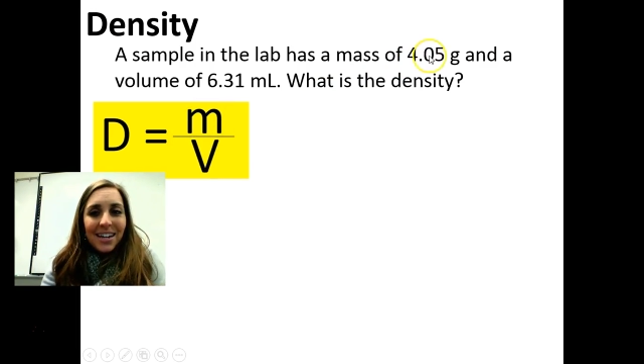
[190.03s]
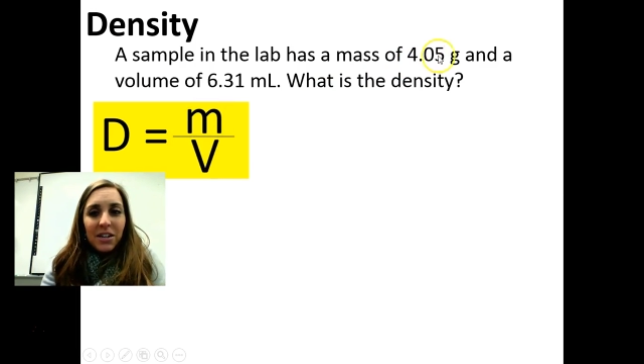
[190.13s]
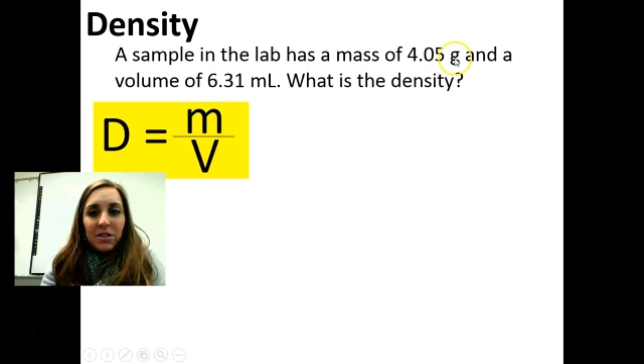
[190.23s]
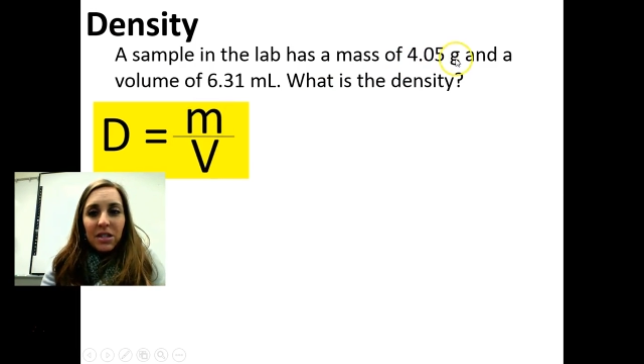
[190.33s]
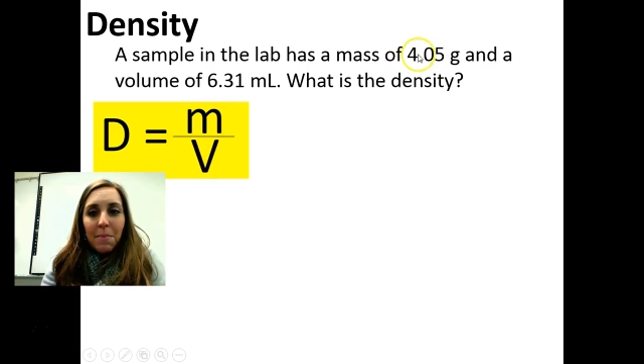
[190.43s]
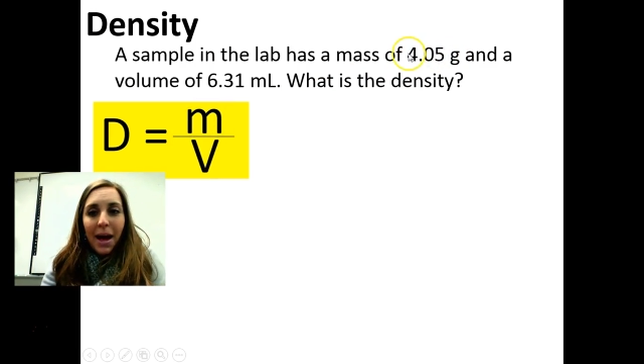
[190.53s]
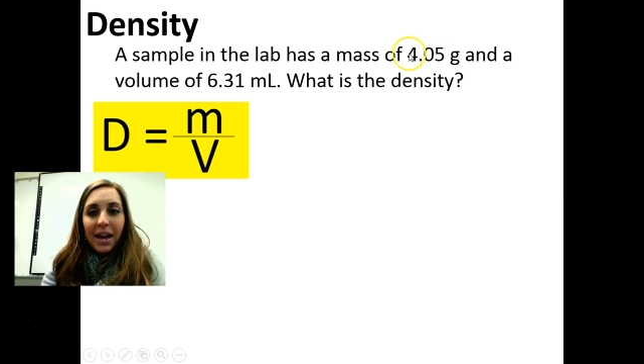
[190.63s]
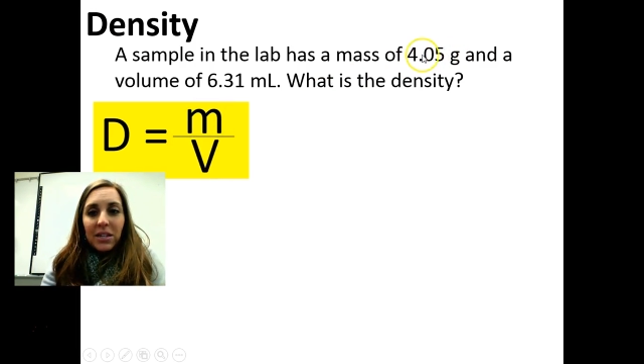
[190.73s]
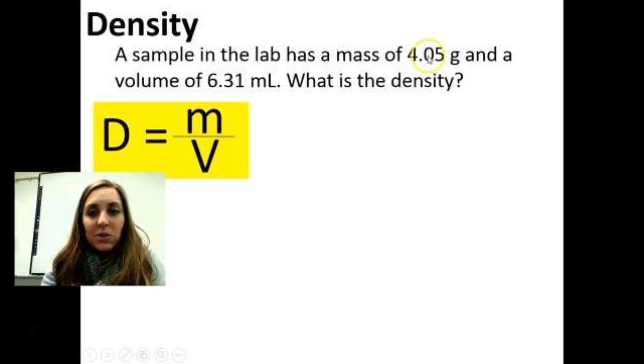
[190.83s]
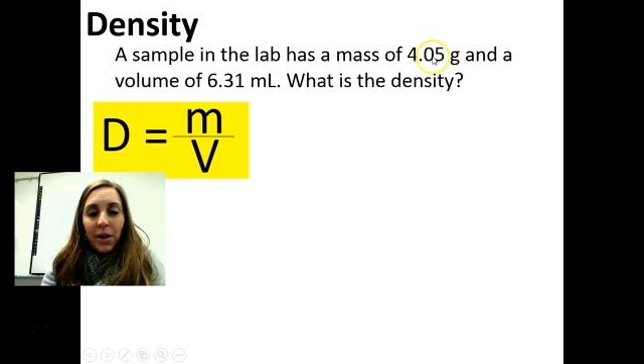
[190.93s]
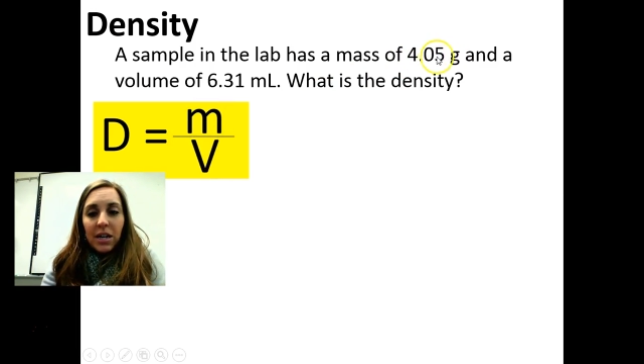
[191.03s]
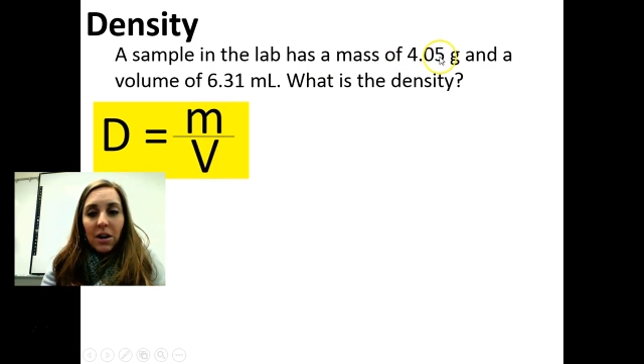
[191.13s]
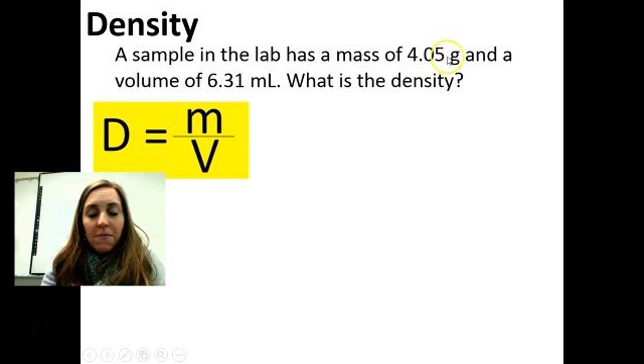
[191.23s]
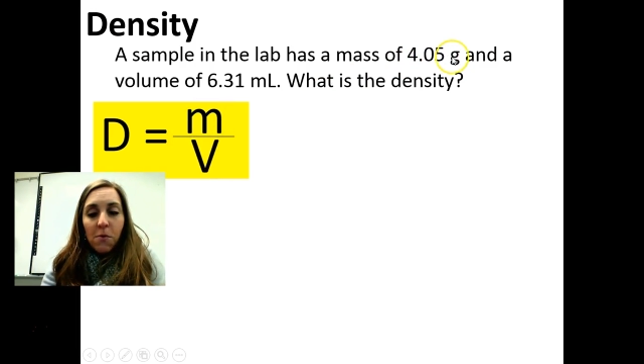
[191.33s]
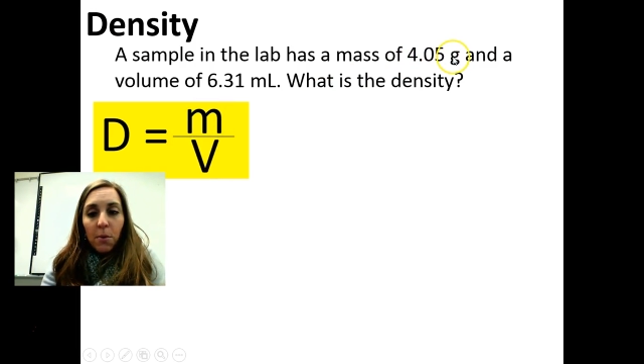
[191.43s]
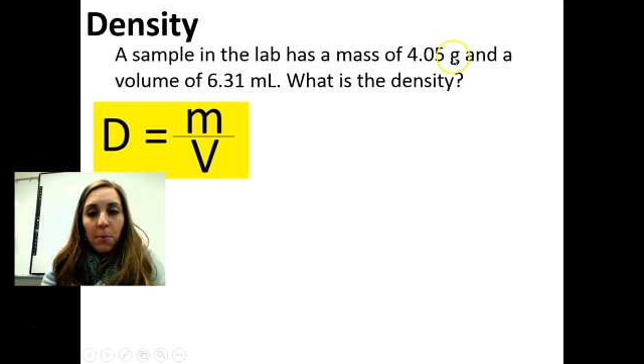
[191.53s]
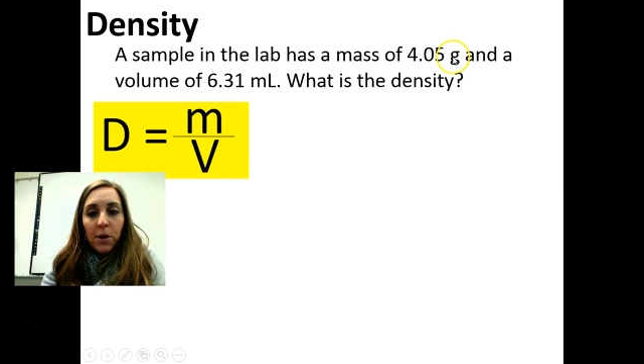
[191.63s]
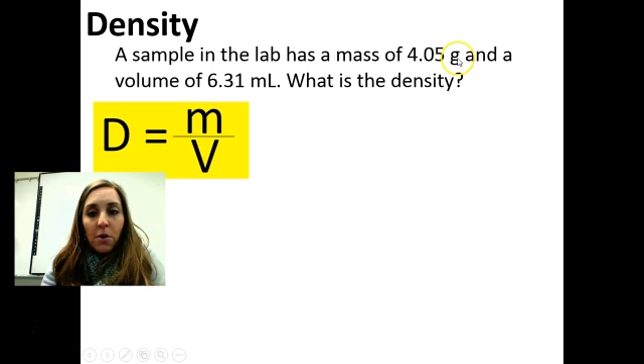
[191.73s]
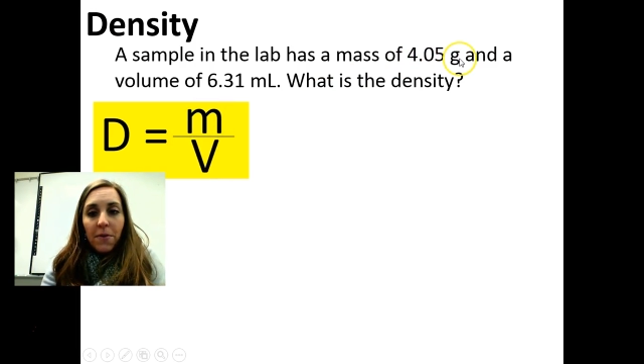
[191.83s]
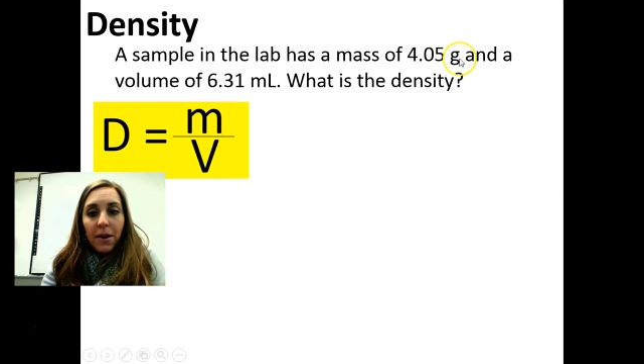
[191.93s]
Here's the mass right here,
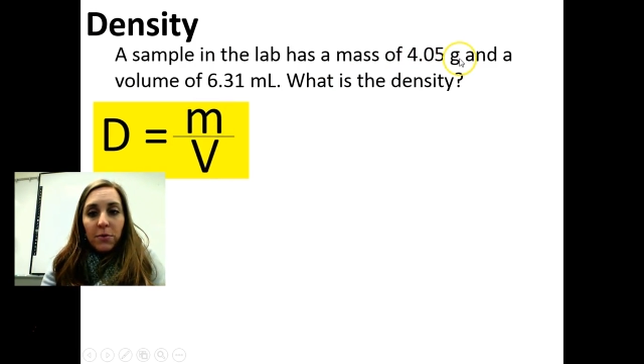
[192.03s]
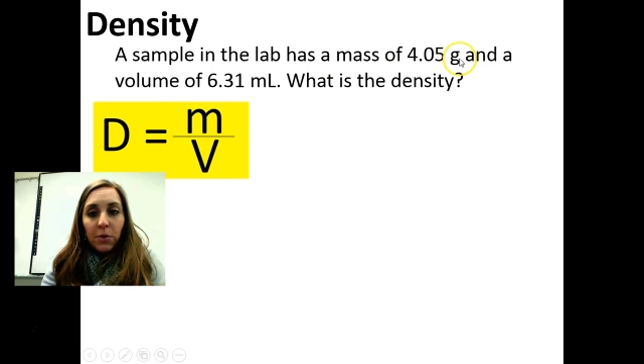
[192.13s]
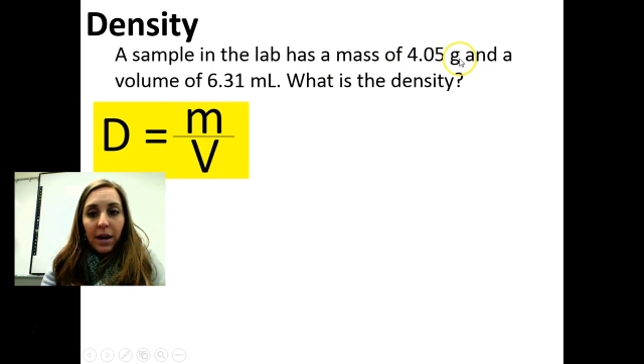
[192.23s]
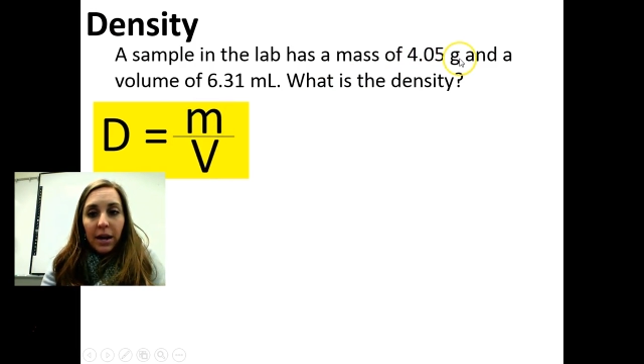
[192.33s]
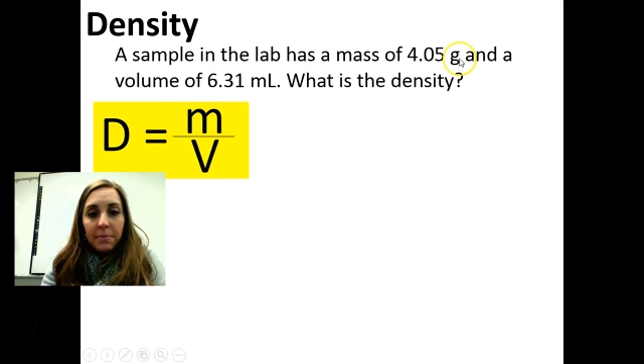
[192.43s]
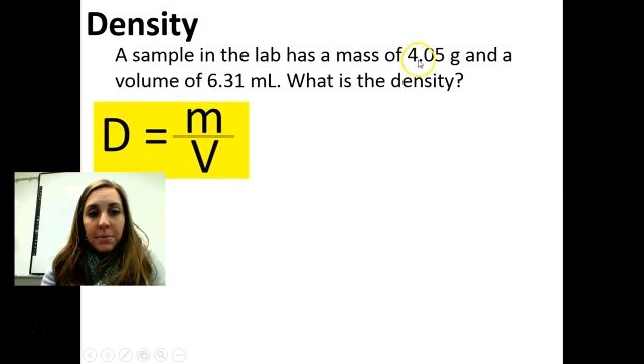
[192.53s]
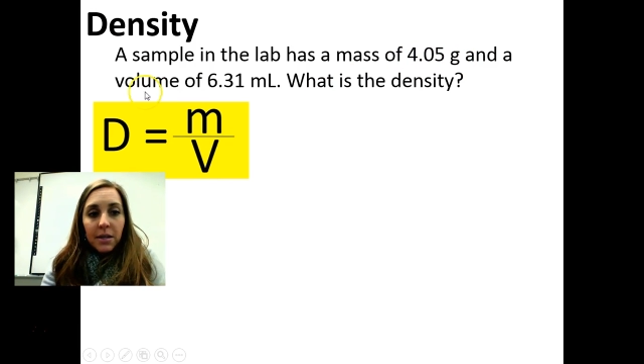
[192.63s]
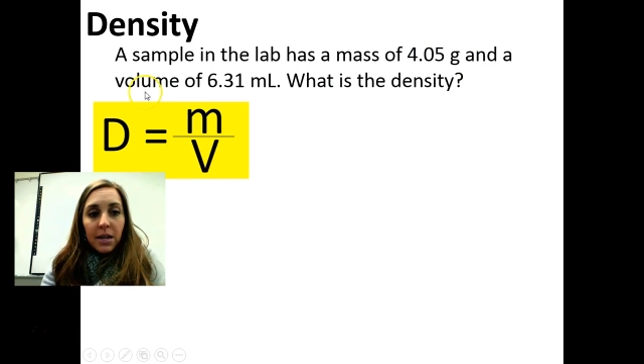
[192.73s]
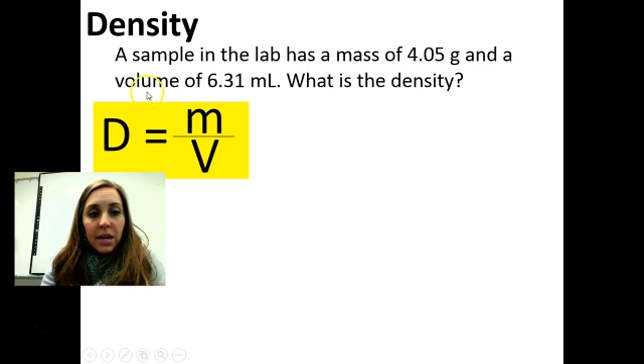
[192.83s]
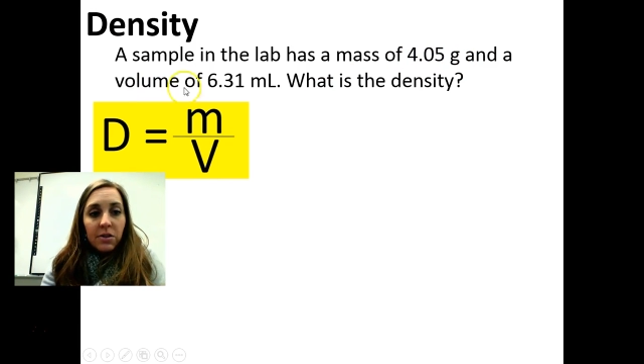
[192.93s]
4.05 grams.